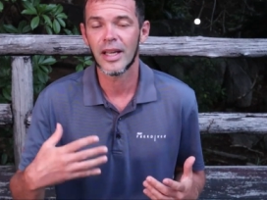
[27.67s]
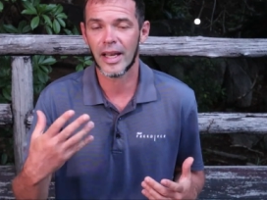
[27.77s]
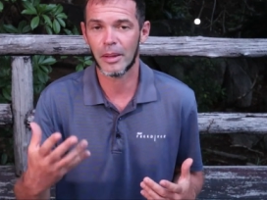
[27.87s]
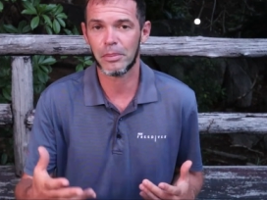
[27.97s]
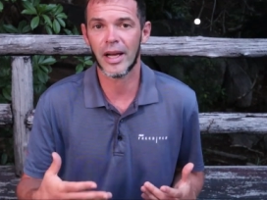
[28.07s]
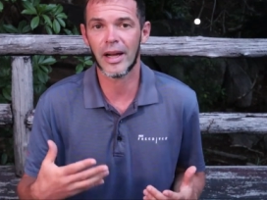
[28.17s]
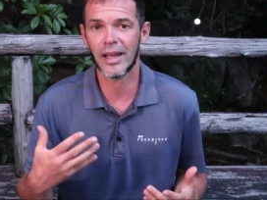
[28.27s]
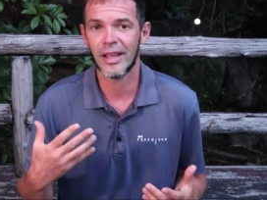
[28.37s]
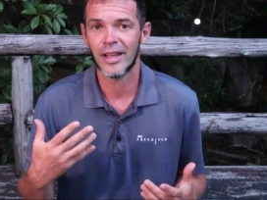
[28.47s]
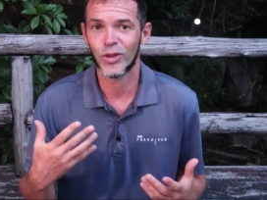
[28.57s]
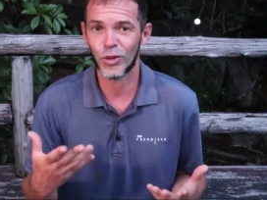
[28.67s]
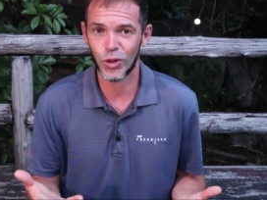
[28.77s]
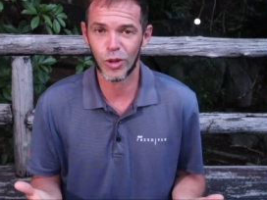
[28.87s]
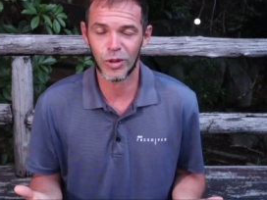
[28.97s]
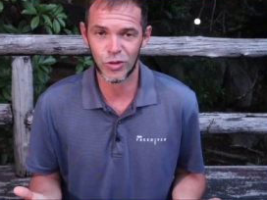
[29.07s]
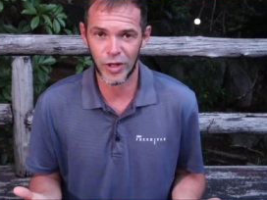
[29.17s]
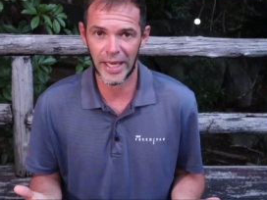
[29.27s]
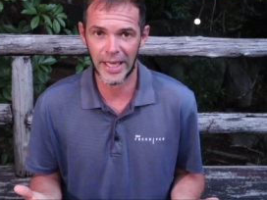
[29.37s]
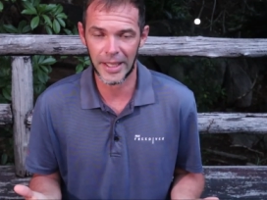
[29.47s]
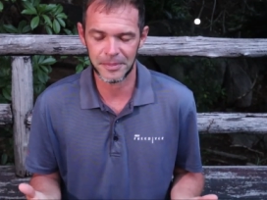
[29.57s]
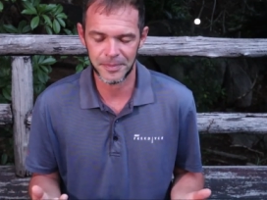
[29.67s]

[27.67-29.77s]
and apply to your training.